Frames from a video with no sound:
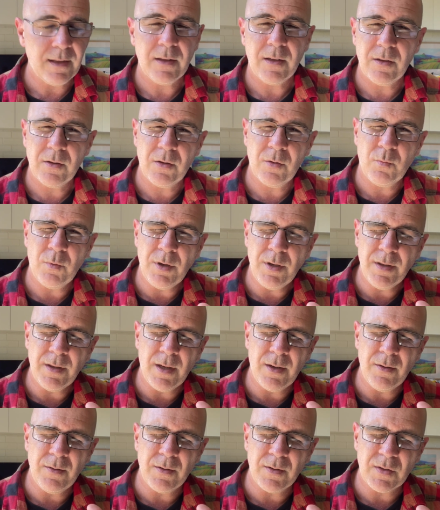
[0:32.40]
The word,
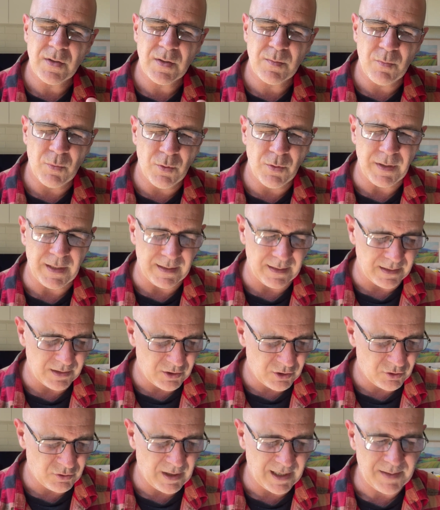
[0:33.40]
though, this morning that
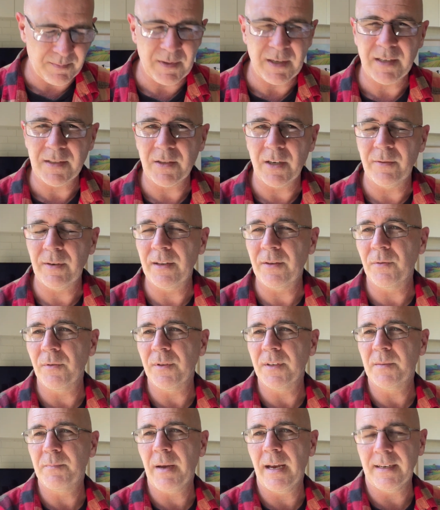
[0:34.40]
struck me as I read through
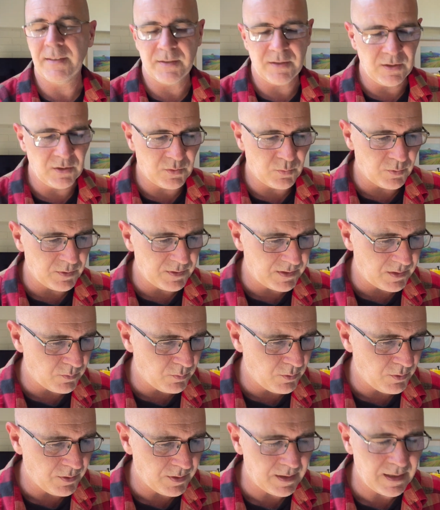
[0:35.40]
this passage was the
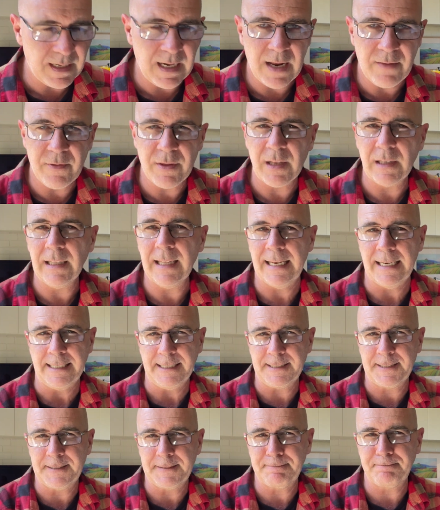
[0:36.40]
word
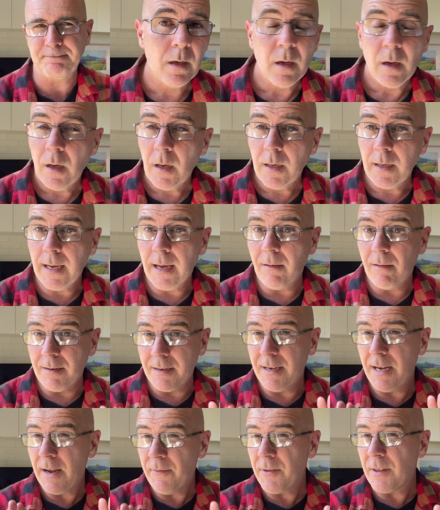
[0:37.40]
nevertheless. Now,
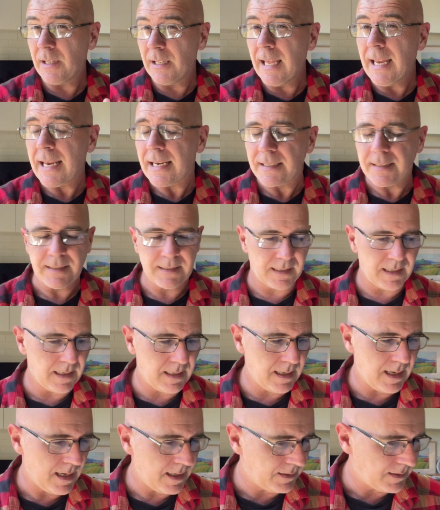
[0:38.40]
nevertheless
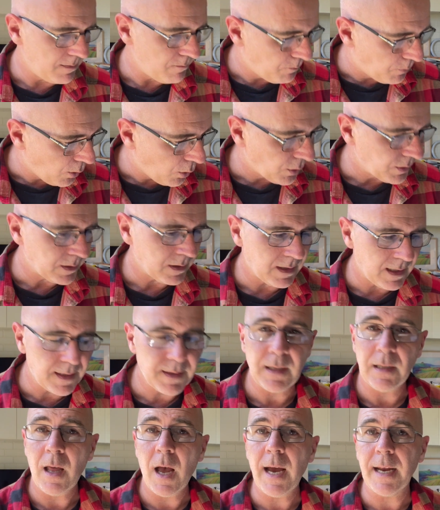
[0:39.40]
is important in the
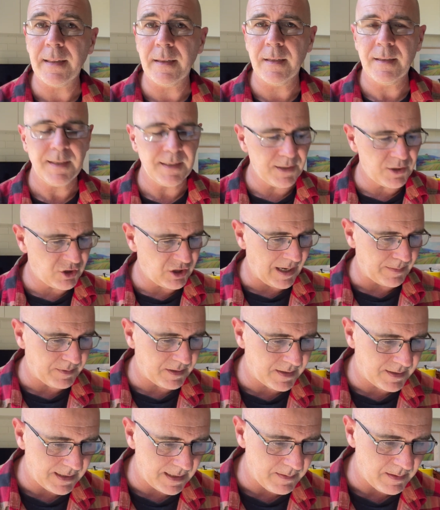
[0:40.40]
light that these
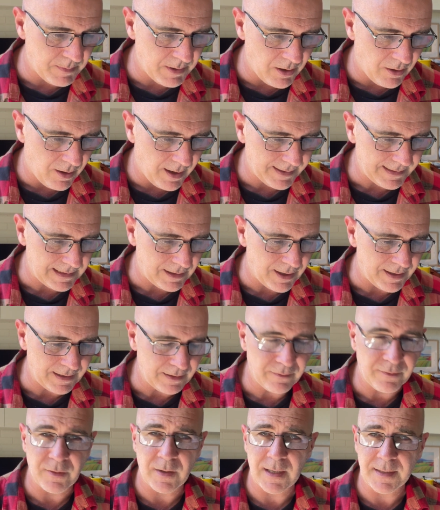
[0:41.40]
chapters seem to be highlighting
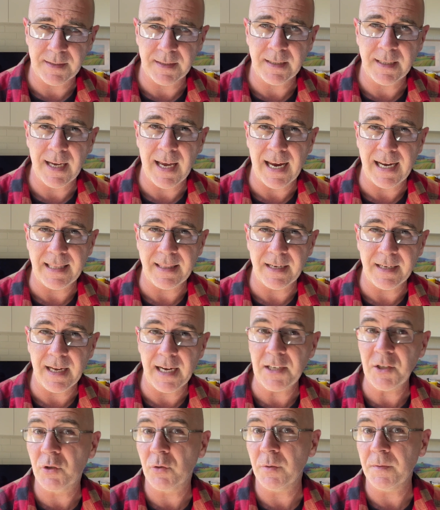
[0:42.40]
for us again the
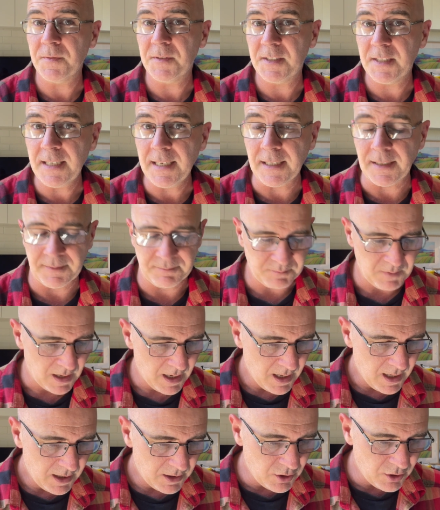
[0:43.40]
nature of sin.
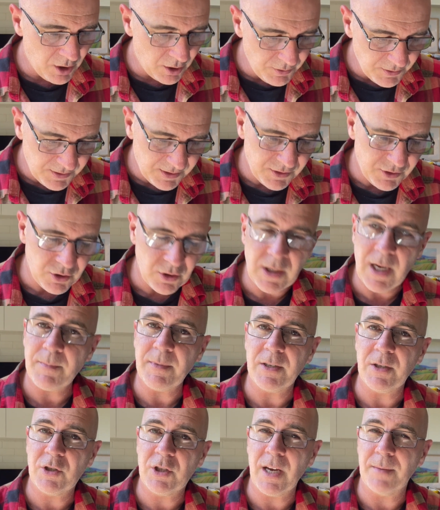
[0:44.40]
You notice as you come
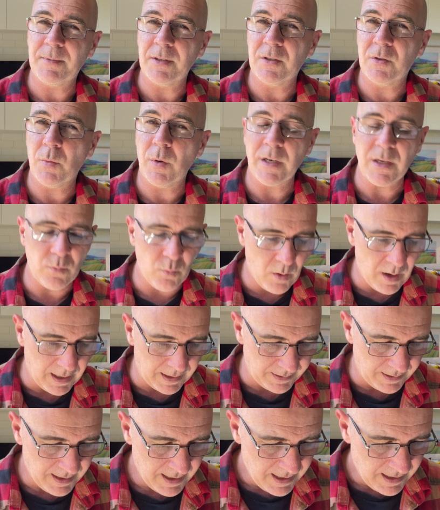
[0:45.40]
into chapter
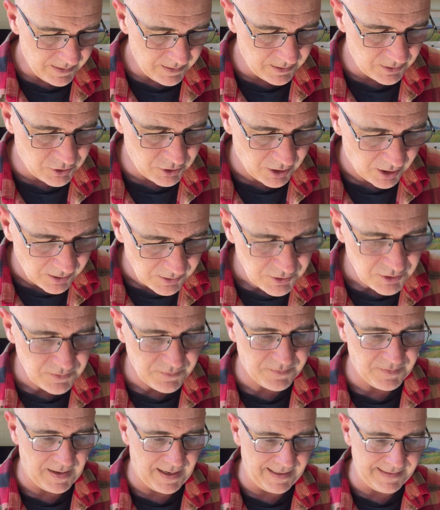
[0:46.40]
21 that
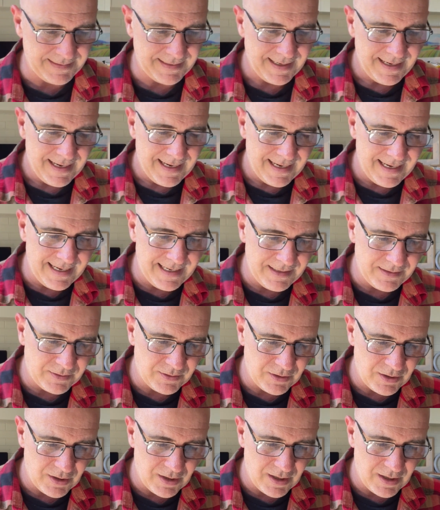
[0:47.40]
Jehoshaphat is